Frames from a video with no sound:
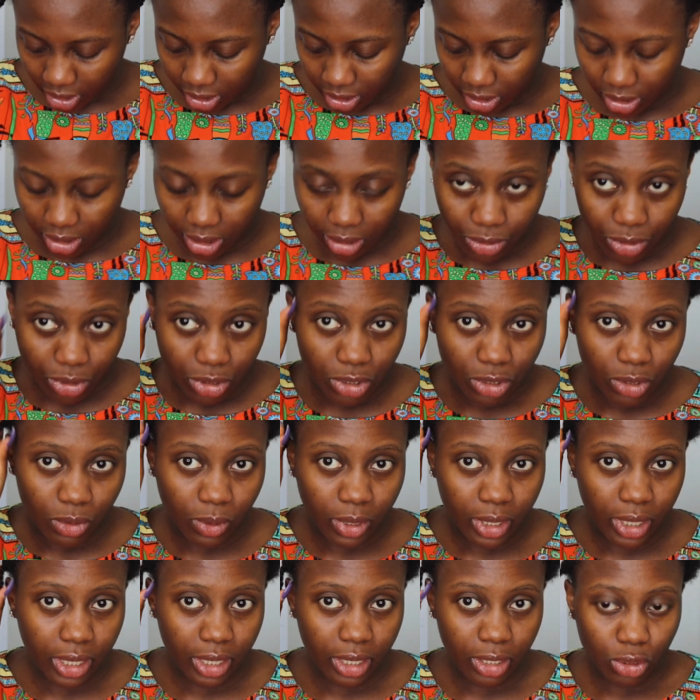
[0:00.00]
So I'll just go
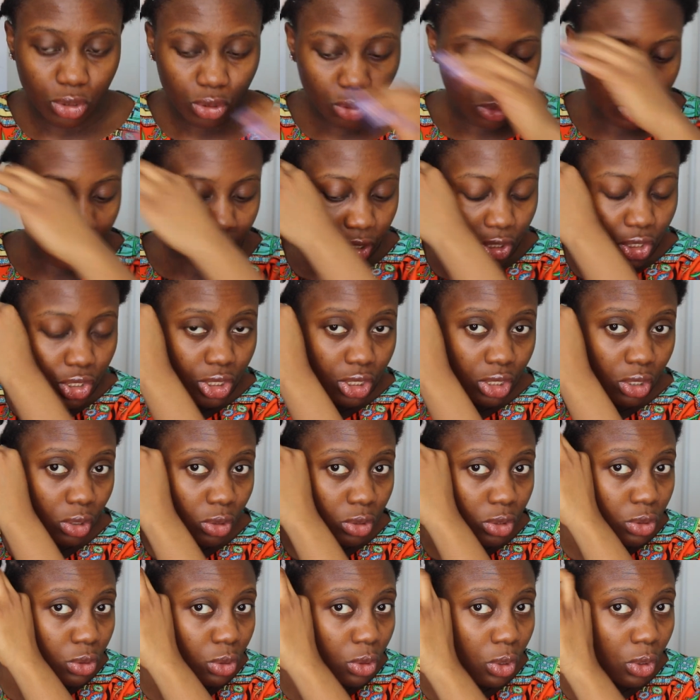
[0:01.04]
ahead to actually
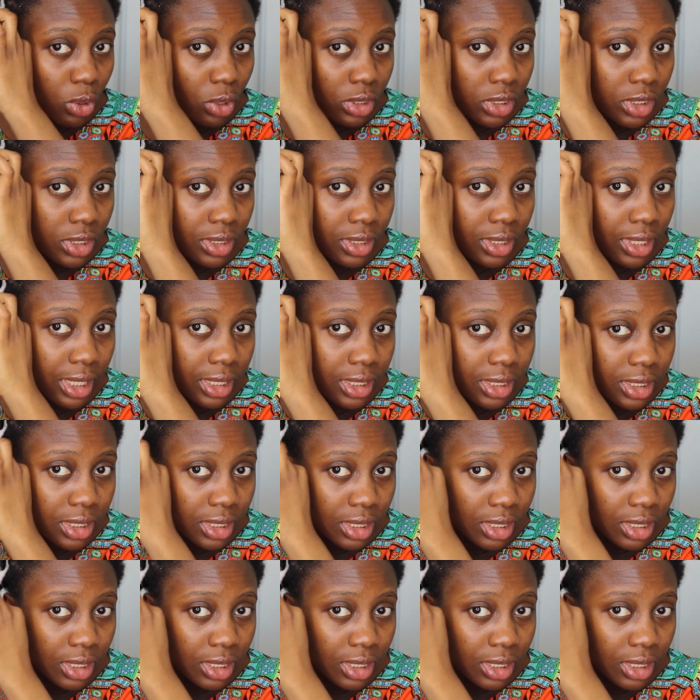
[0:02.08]
also cut that